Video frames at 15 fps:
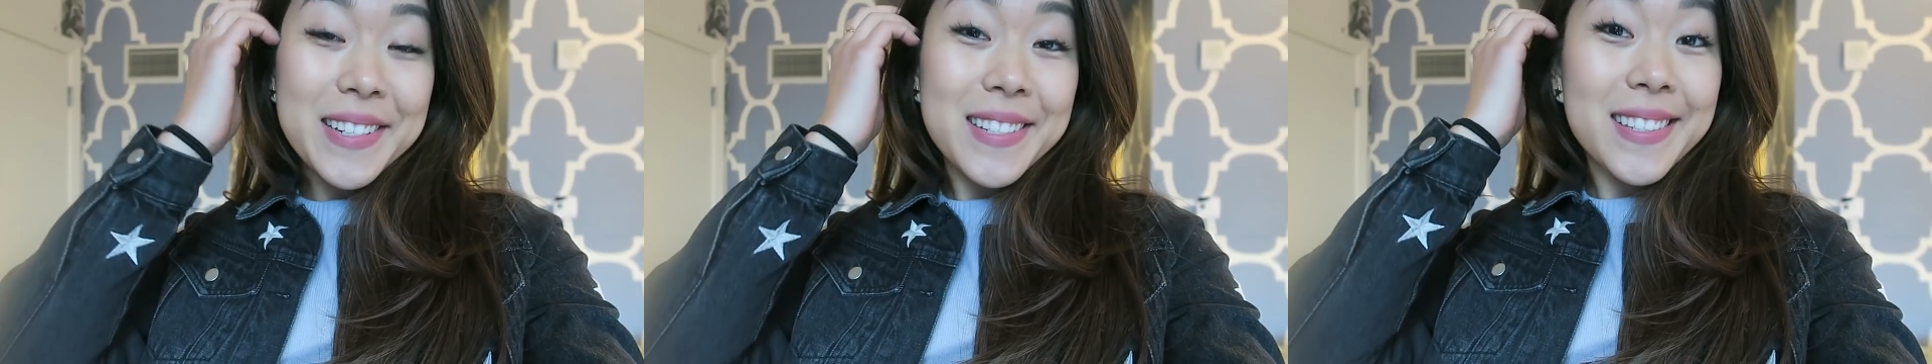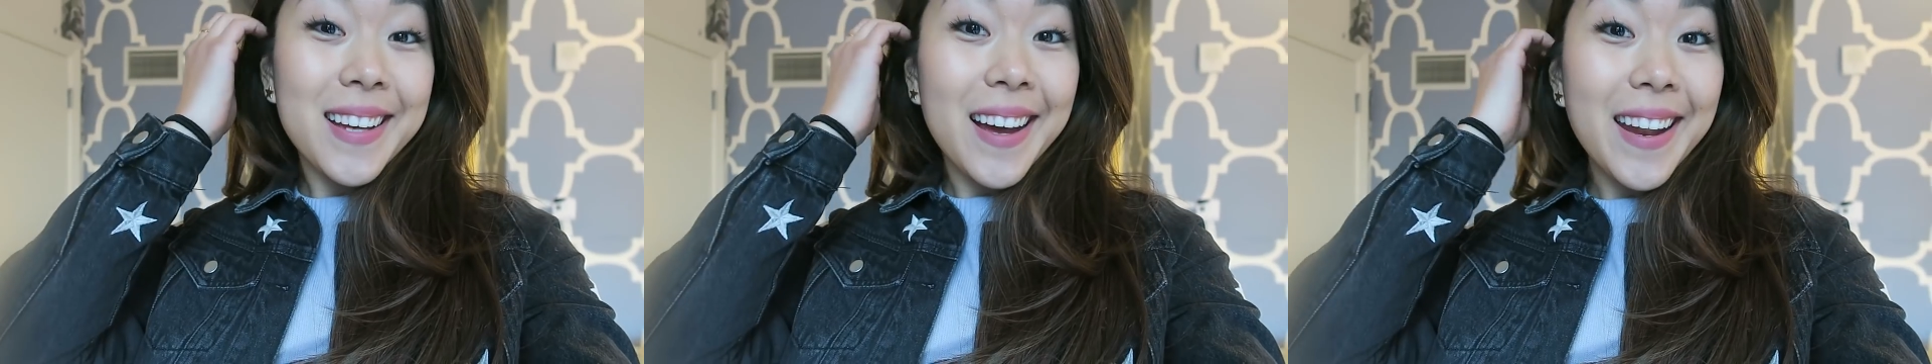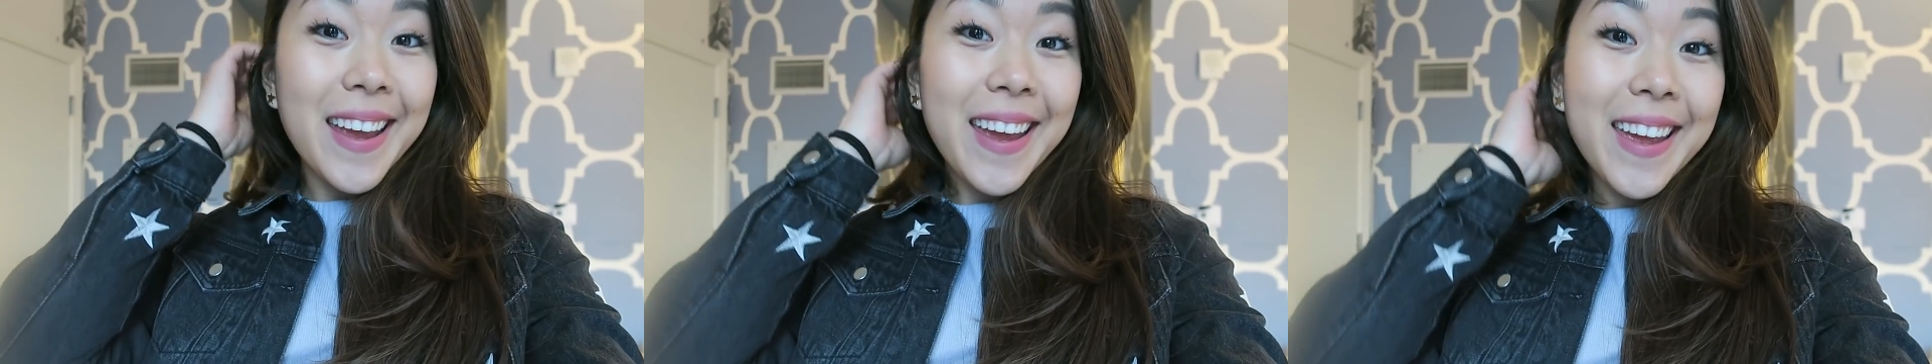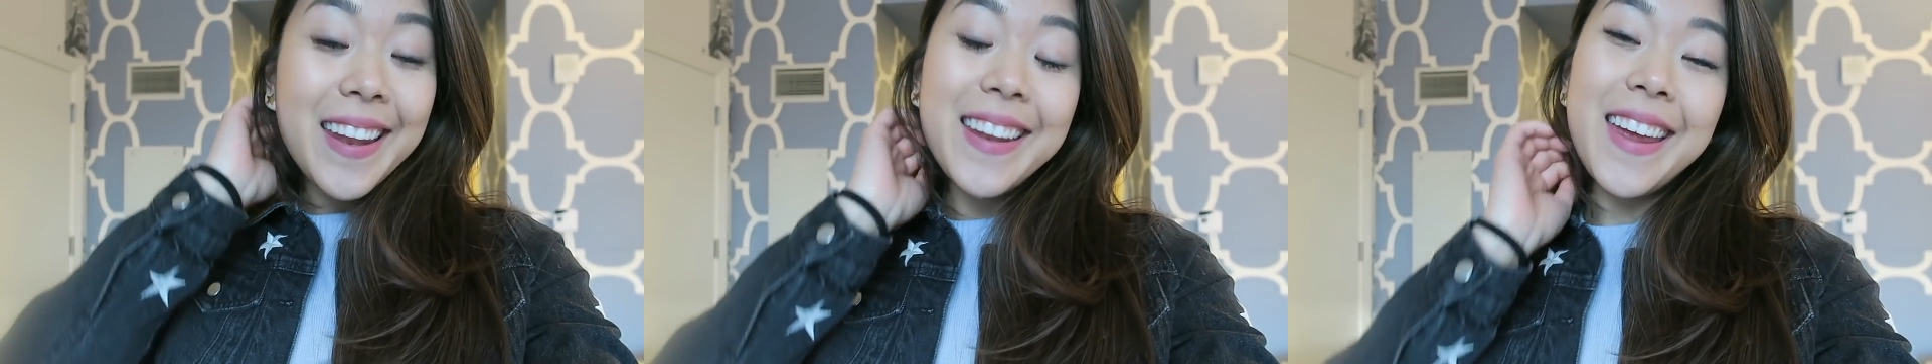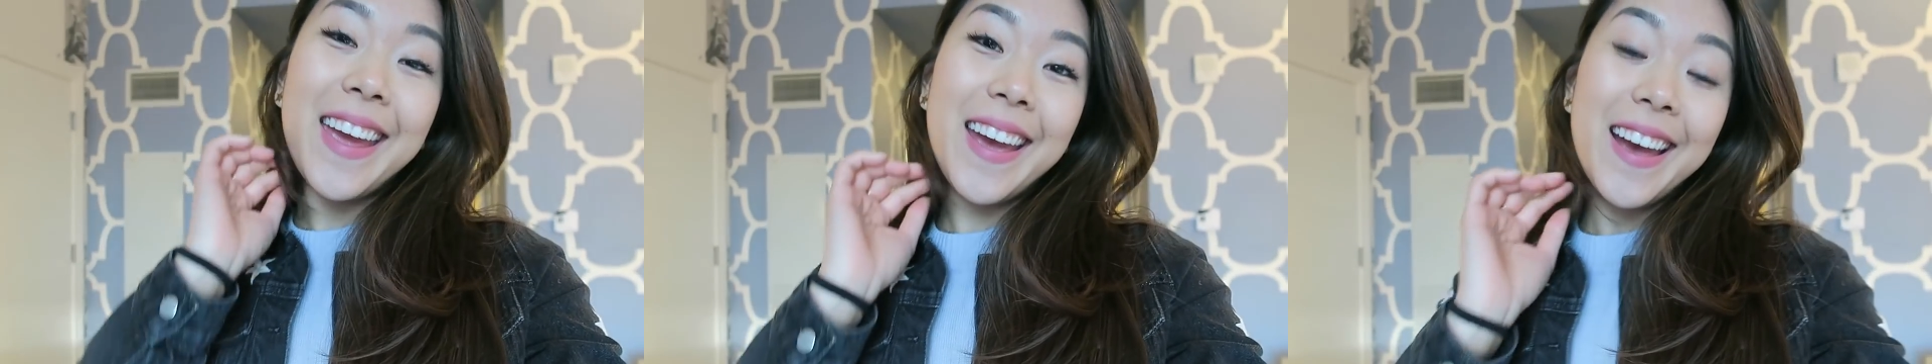just got
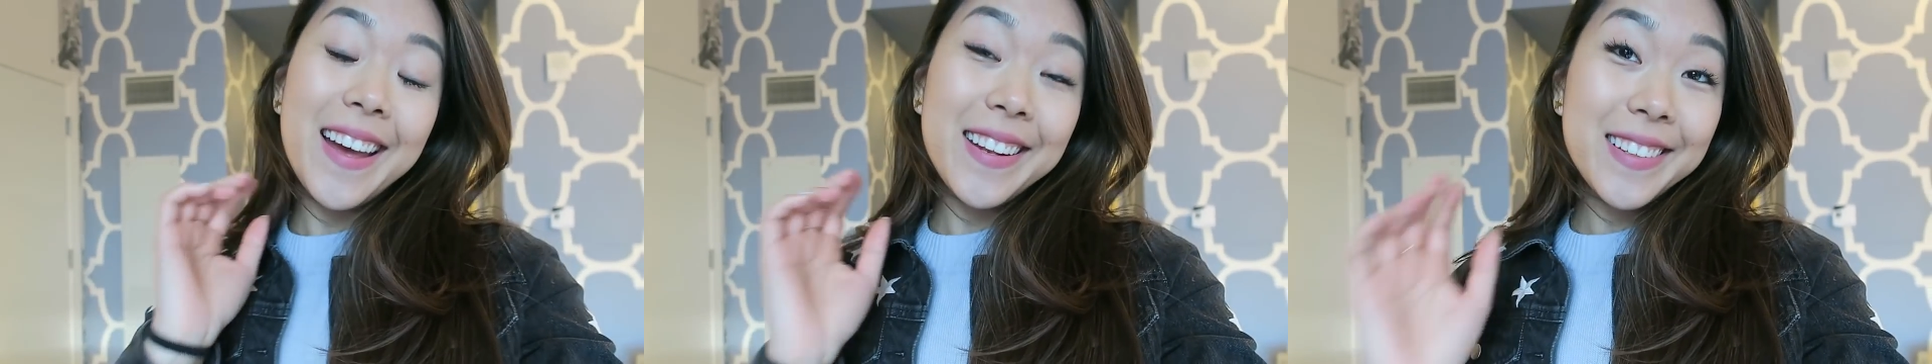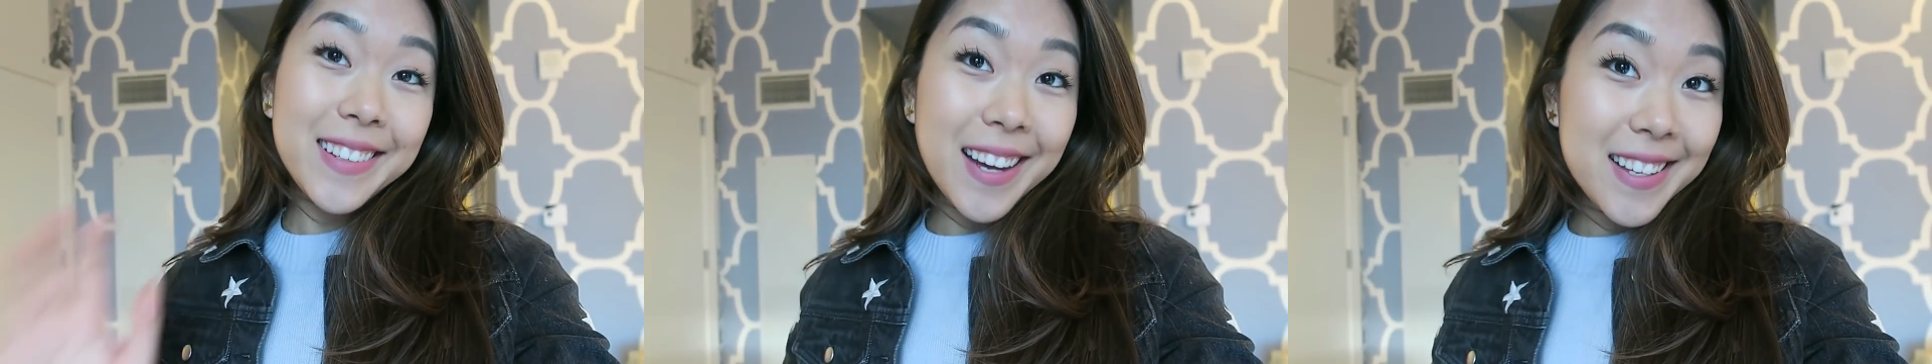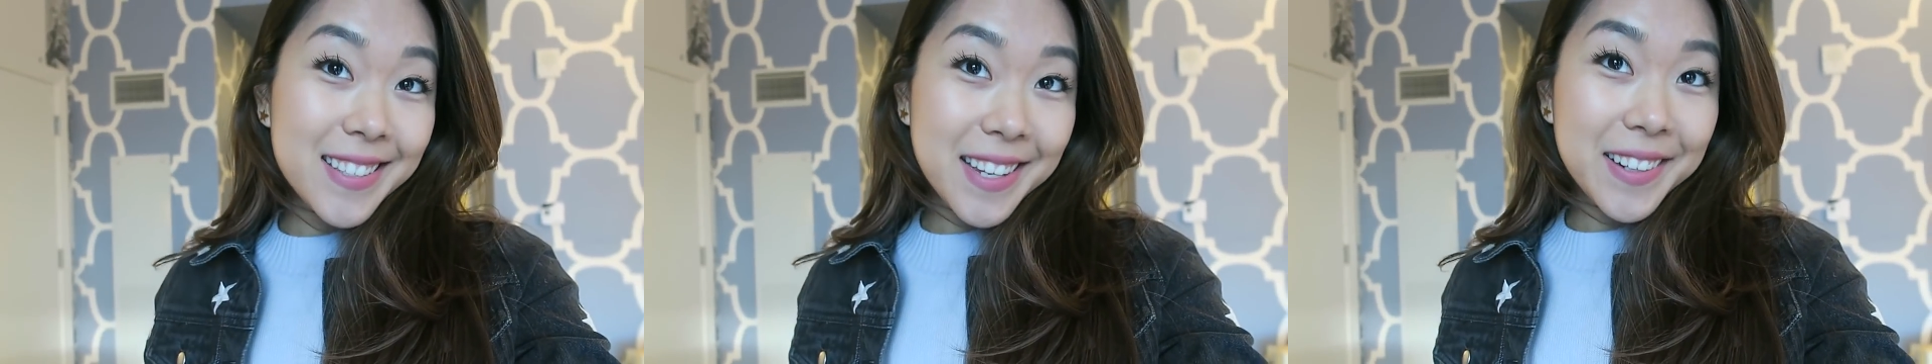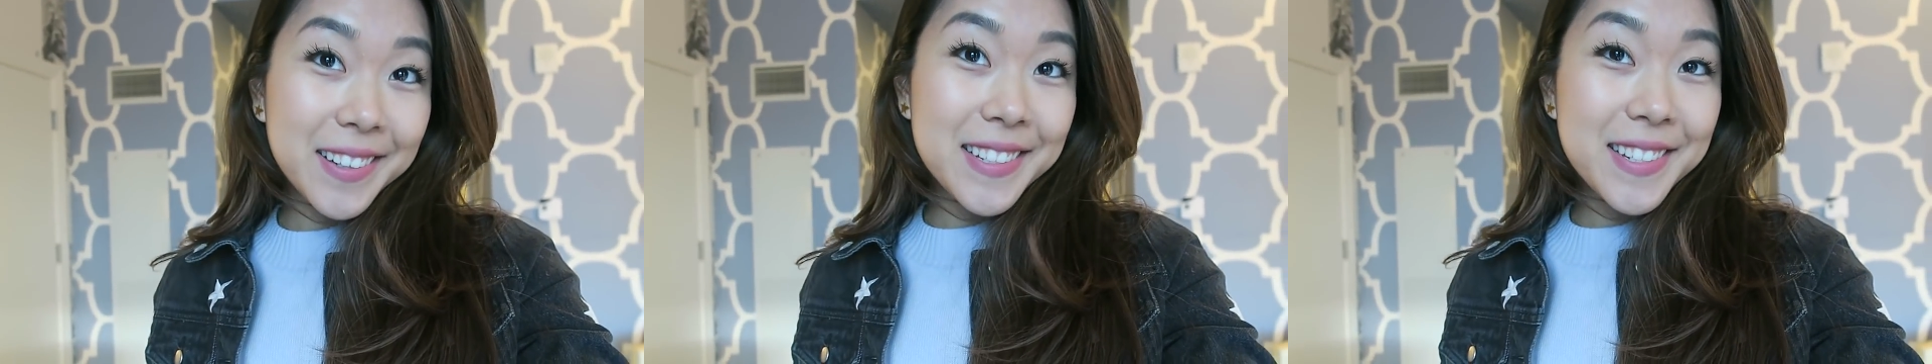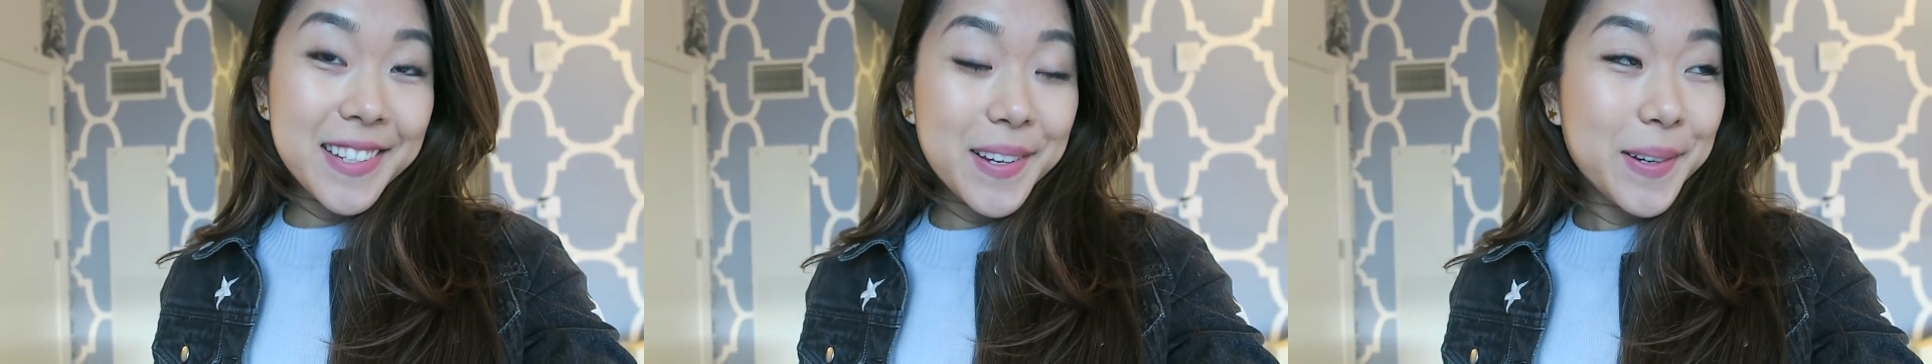in and got settled
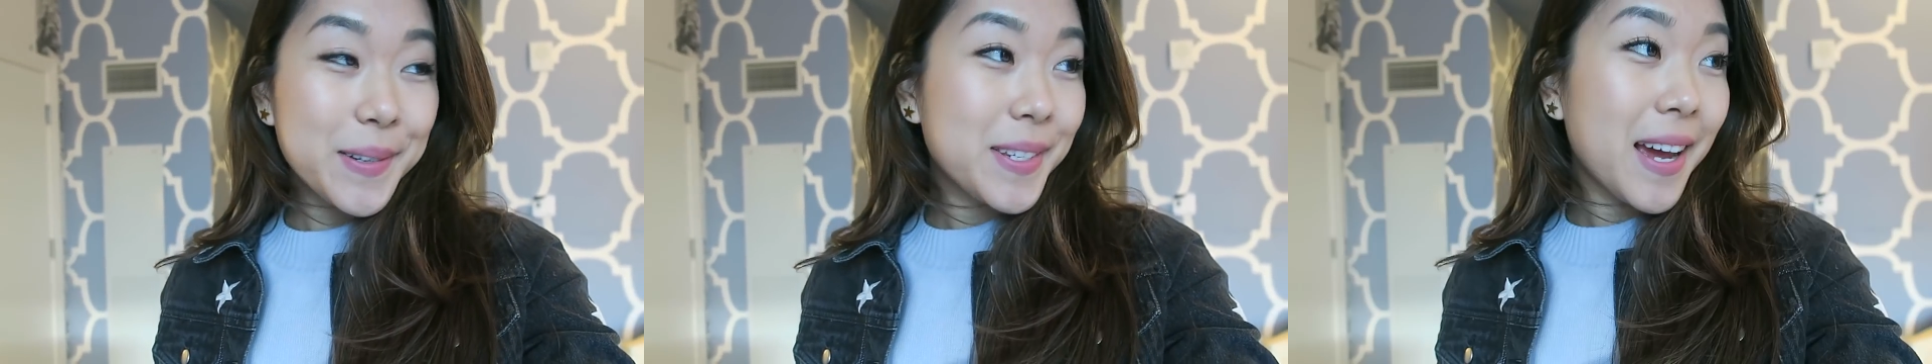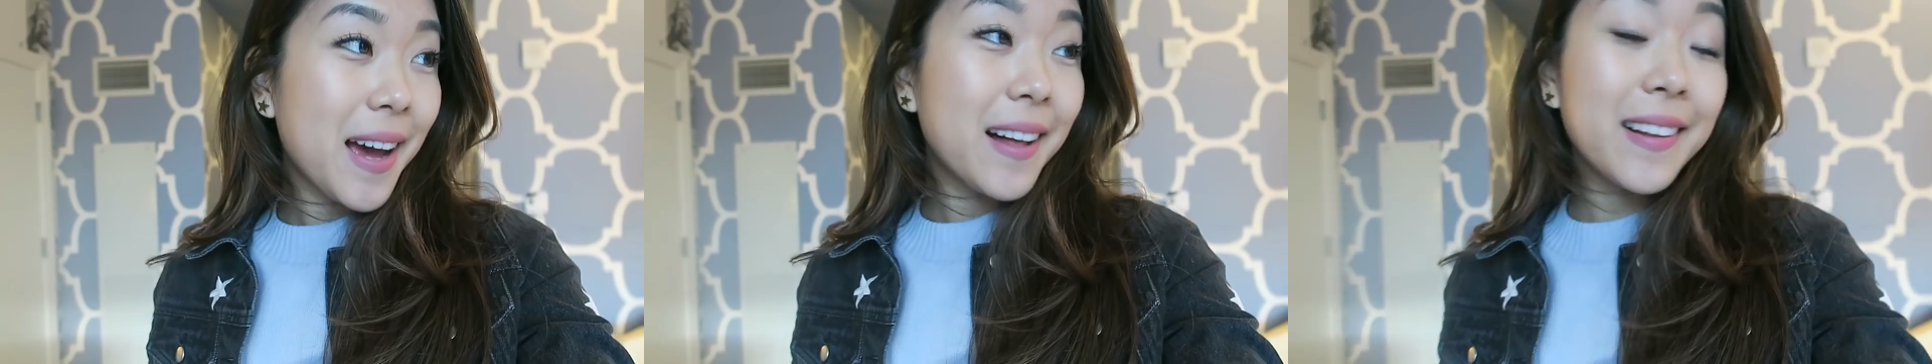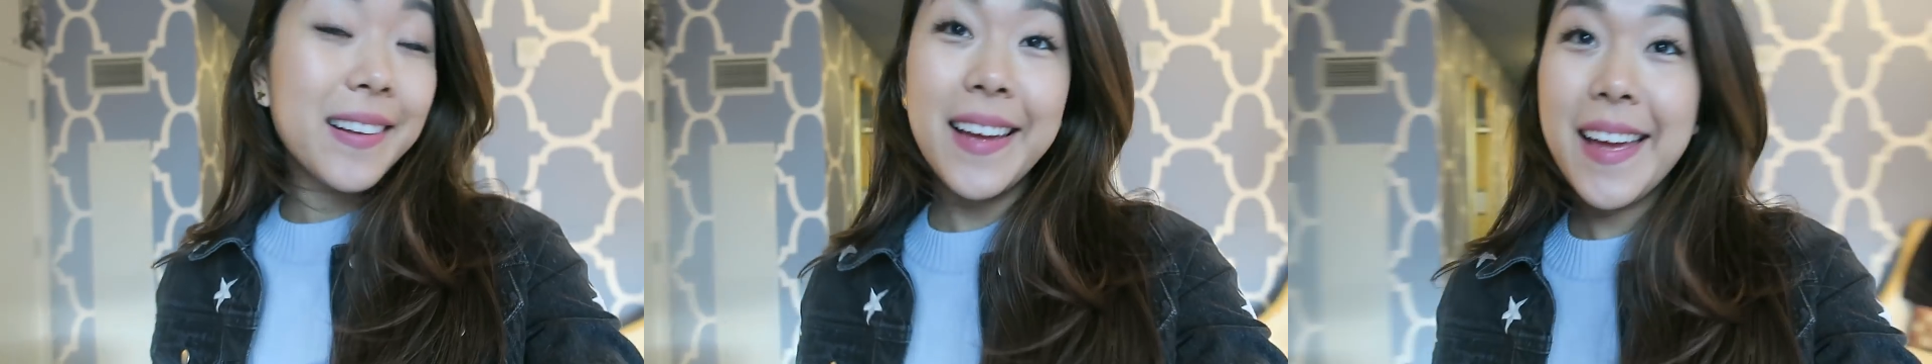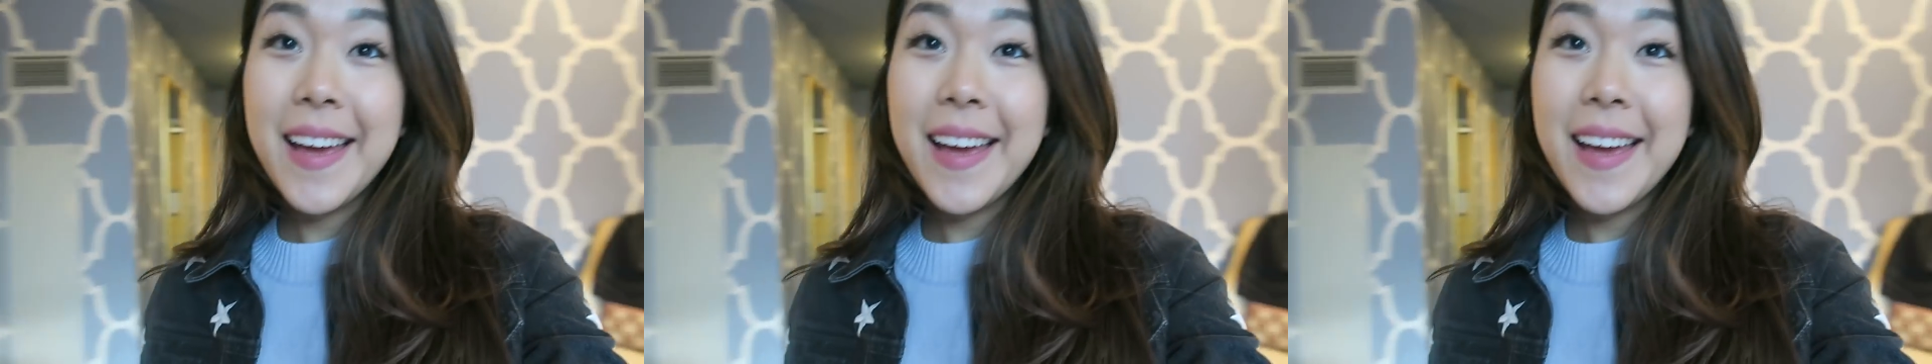into the hotel.